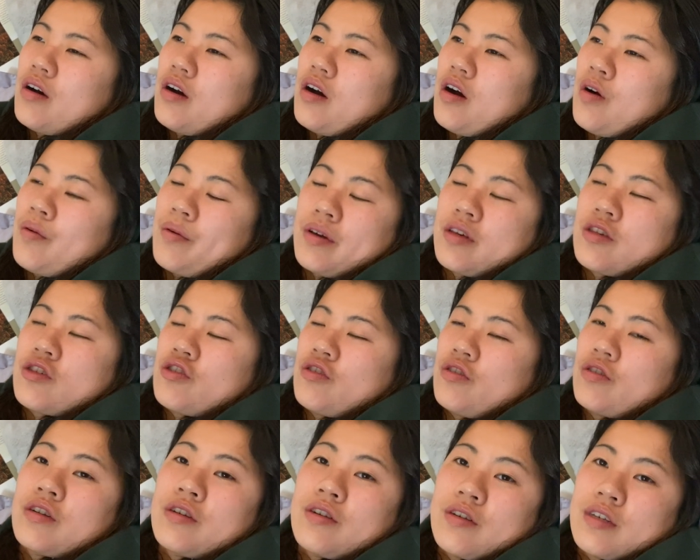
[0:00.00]
always
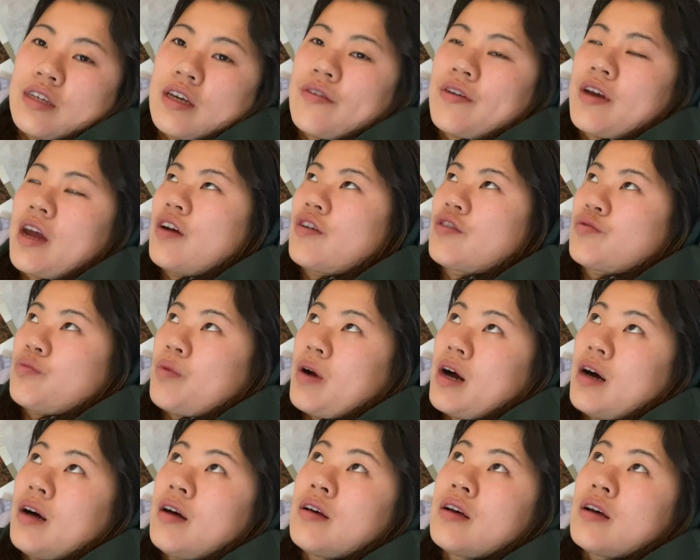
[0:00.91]
choose to do self-care as
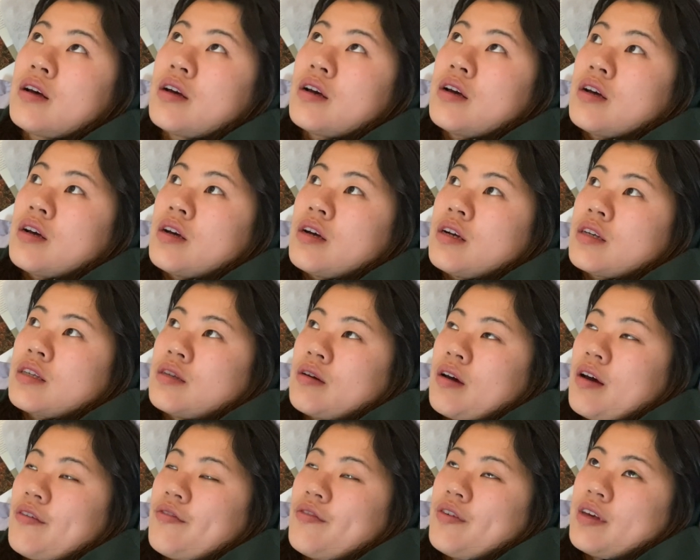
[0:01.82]
well.
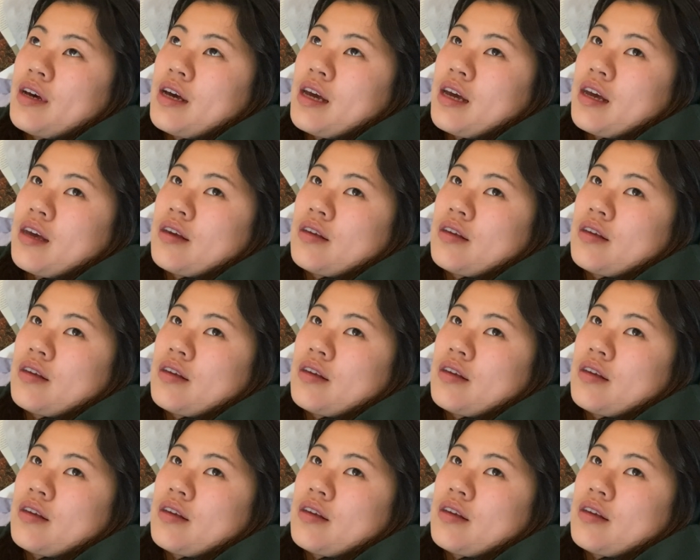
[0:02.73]
So I feel like